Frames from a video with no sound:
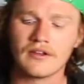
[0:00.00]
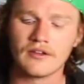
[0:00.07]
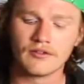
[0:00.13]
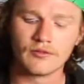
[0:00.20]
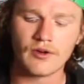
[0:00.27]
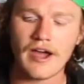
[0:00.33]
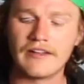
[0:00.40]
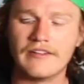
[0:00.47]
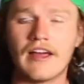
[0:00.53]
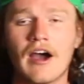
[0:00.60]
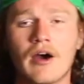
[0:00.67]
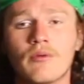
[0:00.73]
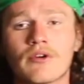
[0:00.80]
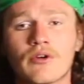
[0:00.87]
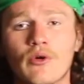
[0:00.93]
right
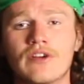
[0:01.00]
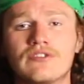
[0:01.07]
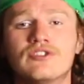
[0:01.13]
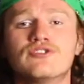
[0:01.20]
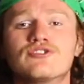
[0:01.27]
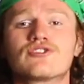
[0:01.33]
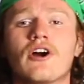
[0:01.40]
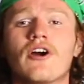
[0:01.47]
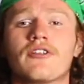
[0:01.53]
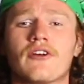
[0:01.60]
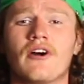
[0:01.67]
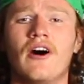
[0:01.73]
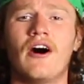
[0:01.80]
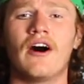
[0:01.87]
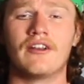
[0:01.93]
now we're going to start
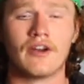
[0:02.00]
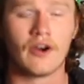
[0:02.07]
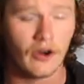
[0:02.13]
on